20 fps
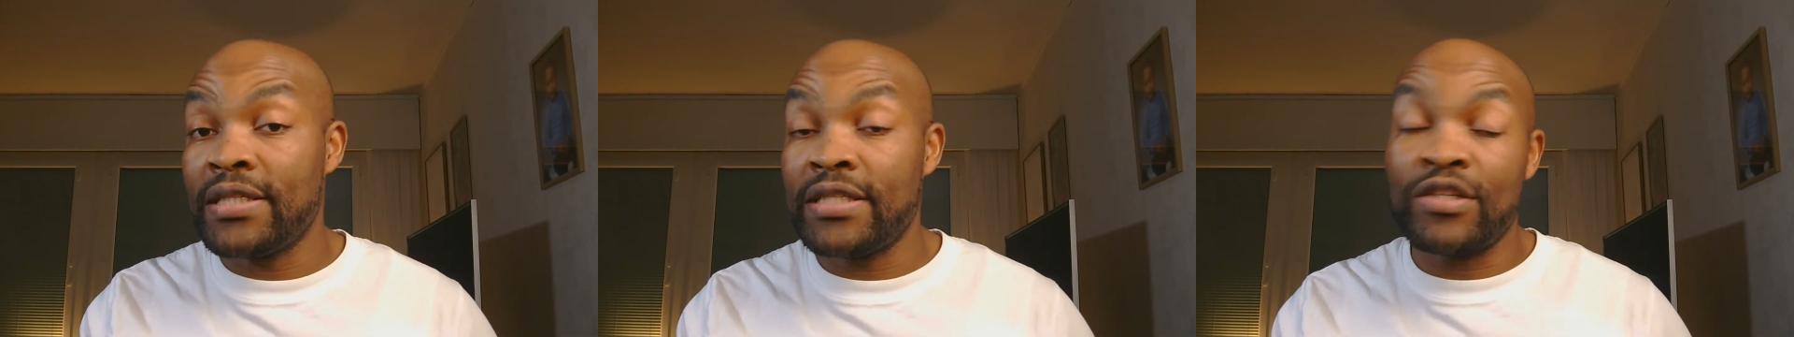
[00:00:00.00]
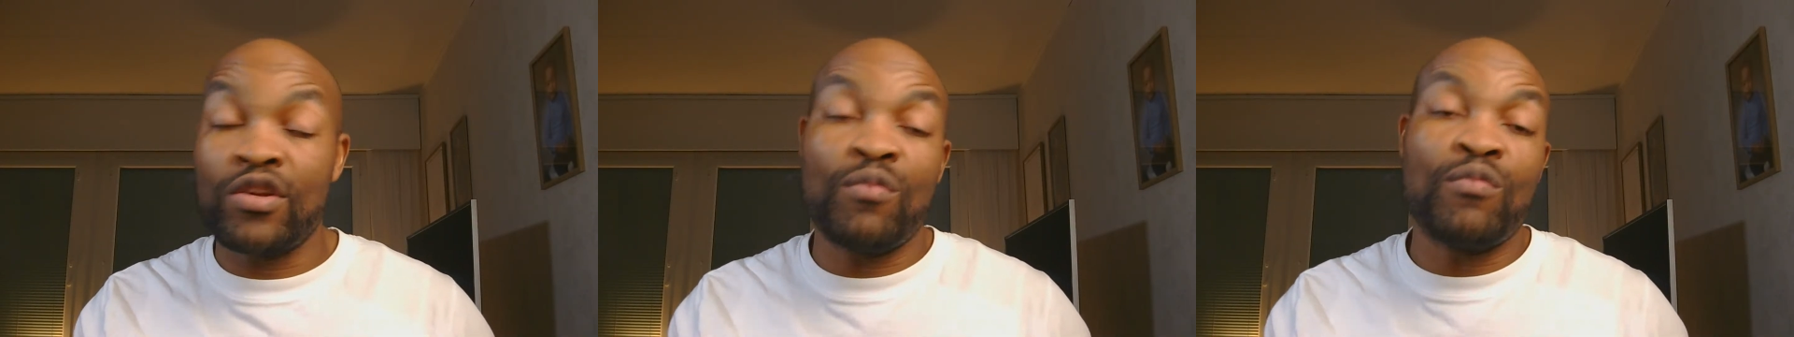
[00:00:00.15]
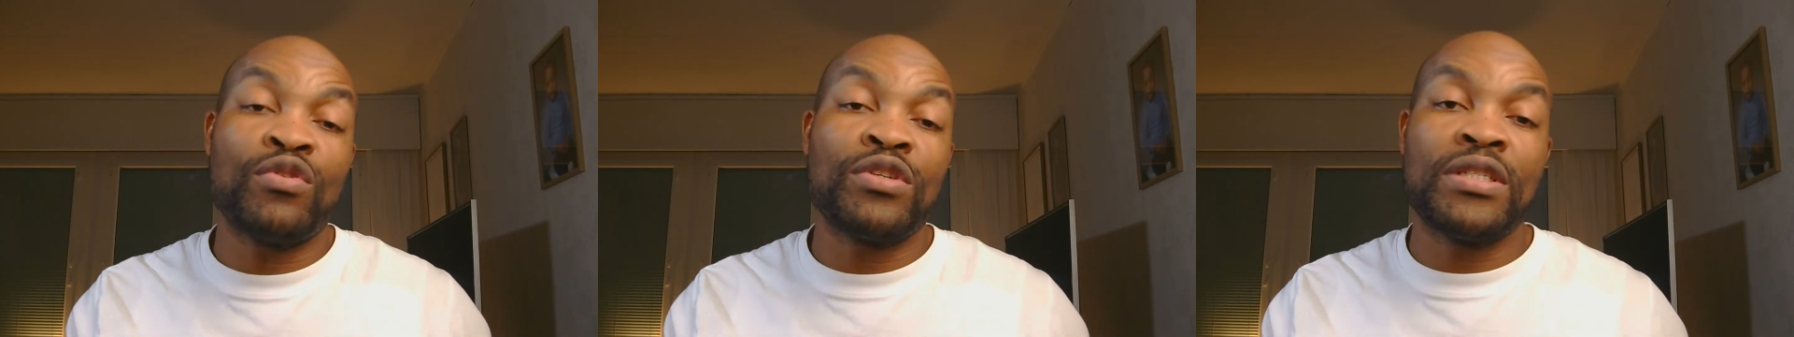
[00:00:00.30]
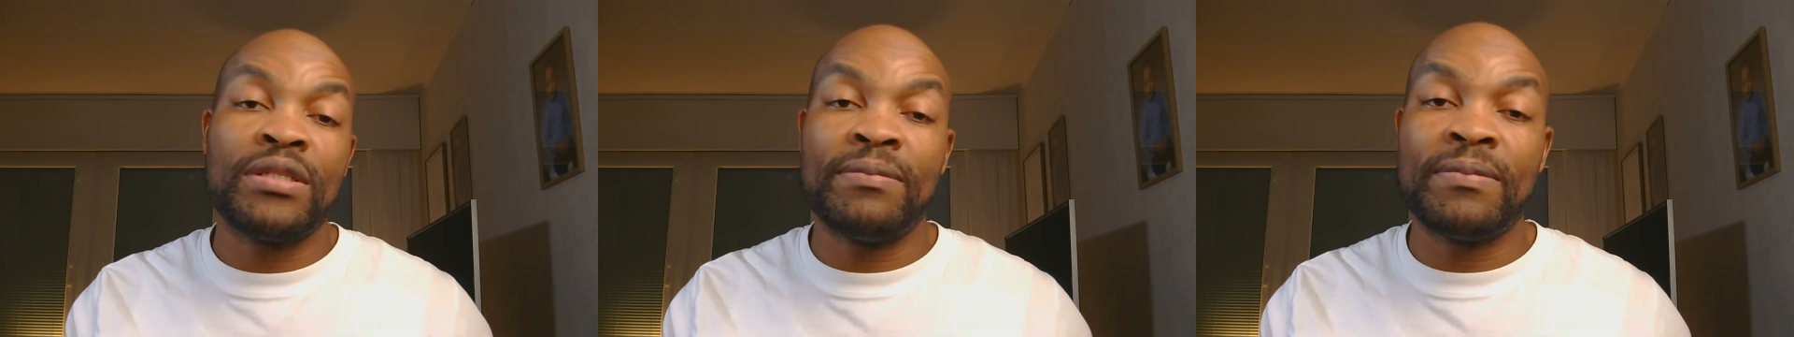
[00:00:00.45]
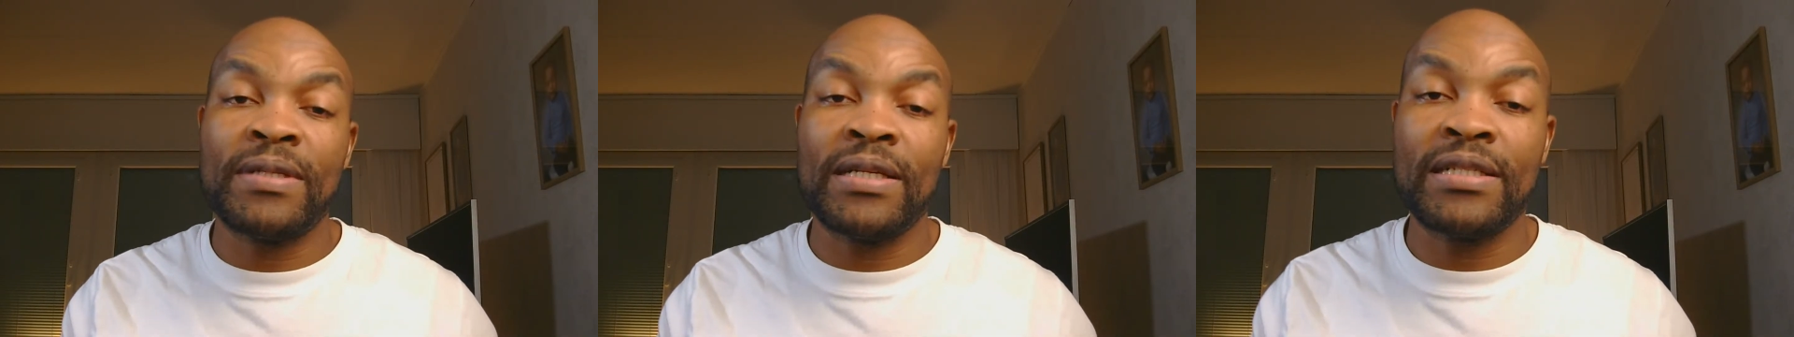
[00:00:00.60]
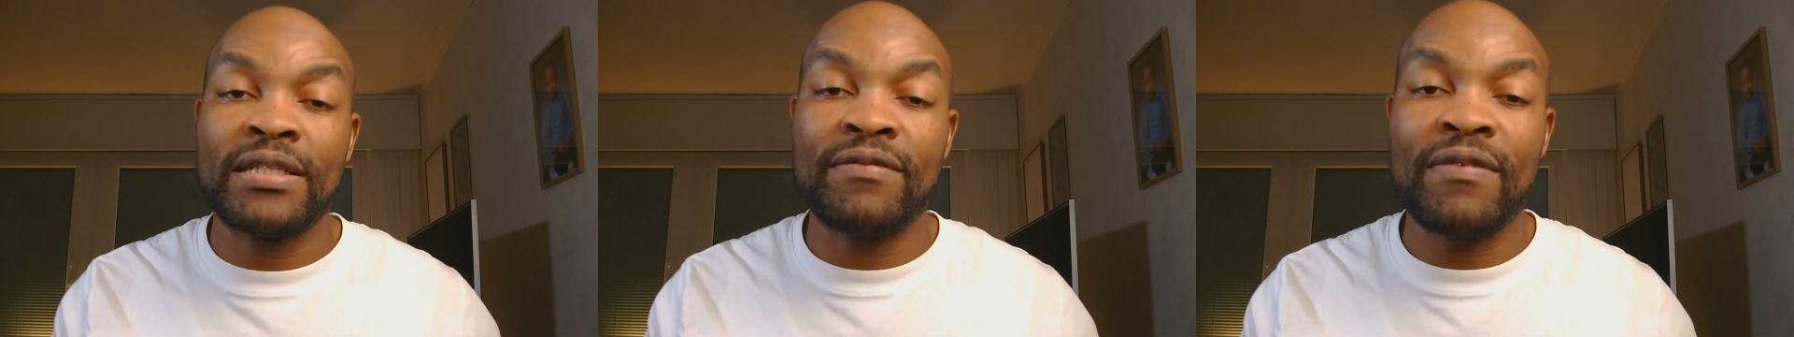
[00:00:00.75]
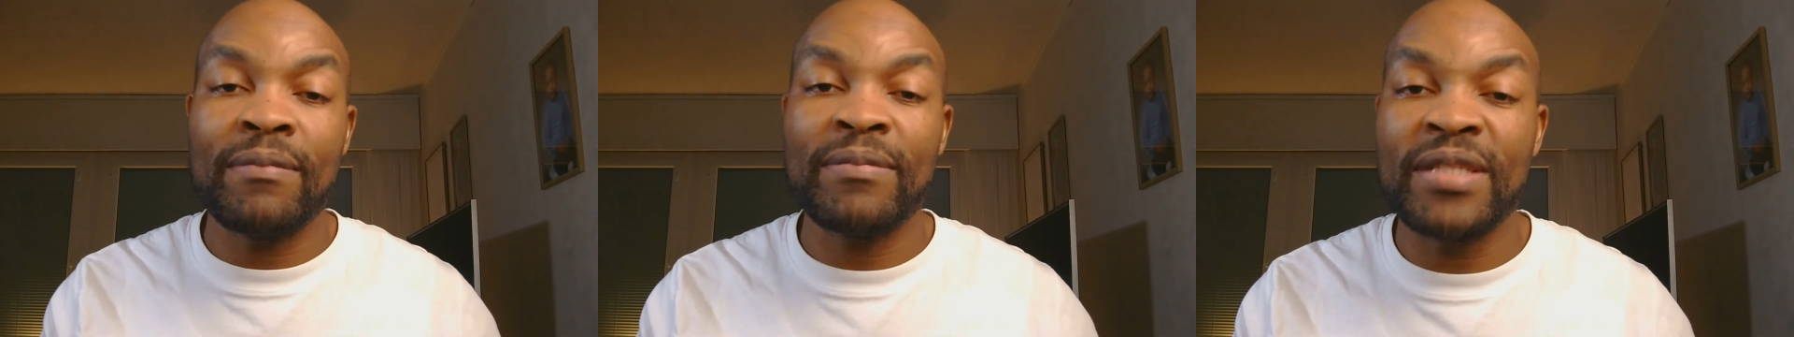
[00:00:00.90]
it almost seems
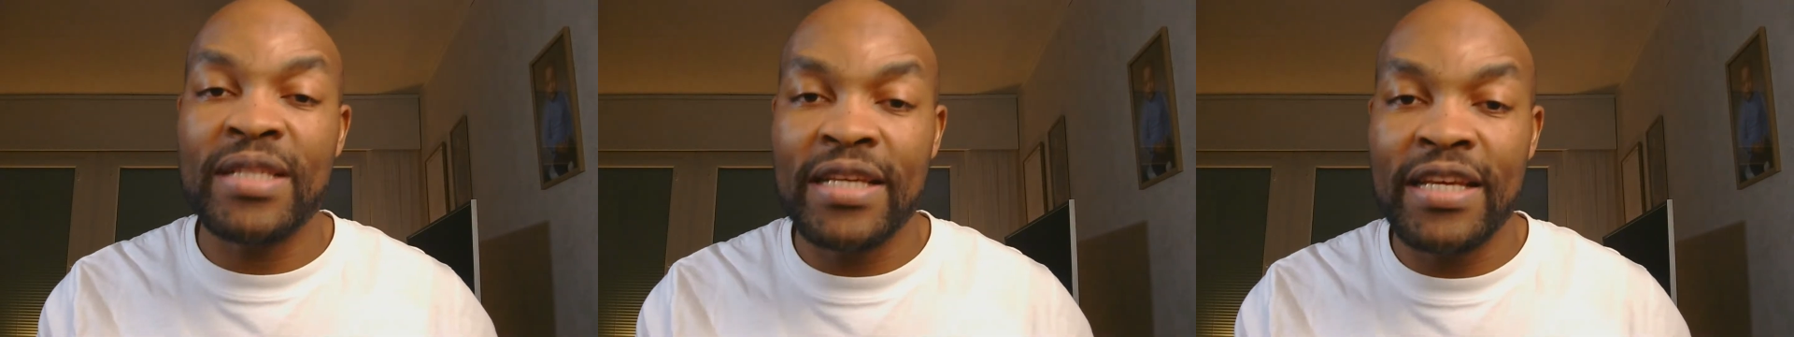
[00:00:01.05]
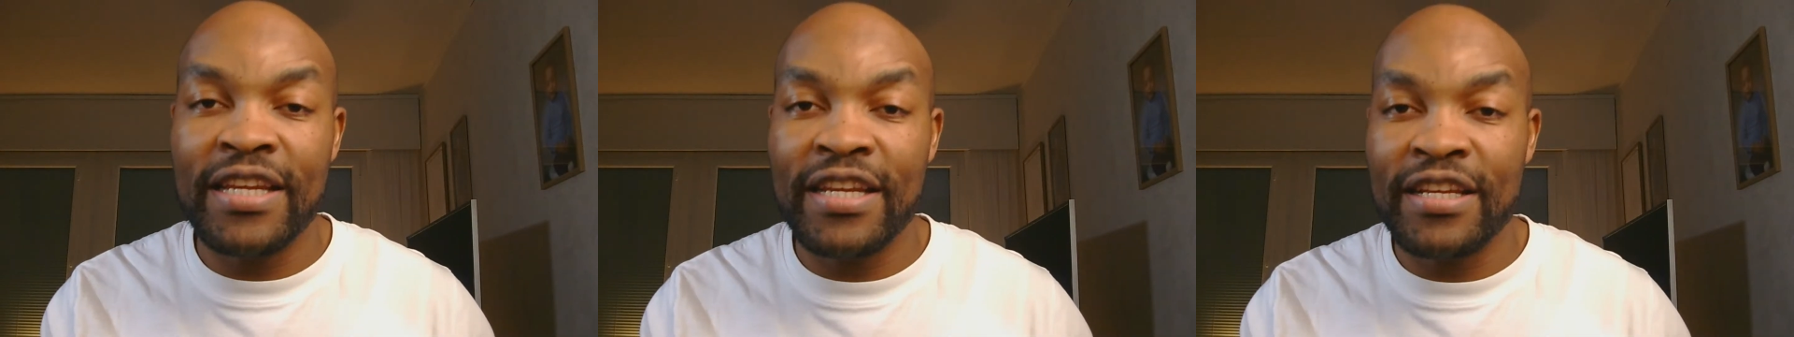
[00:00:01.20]
as if I'm singing